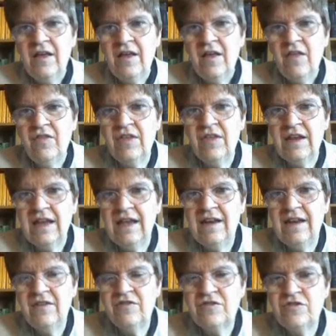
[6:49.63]
that it
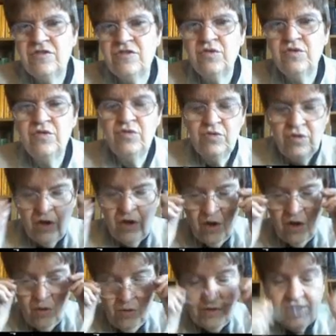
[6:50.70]
is to do
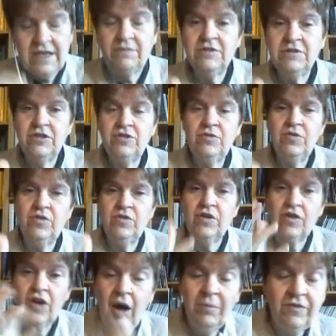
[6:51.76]
with something to do with the
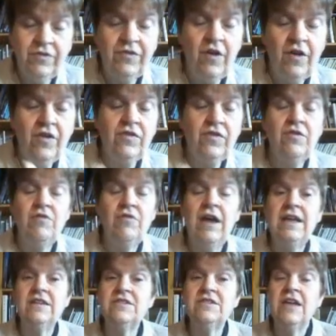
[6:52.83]
common folk, the Uranus,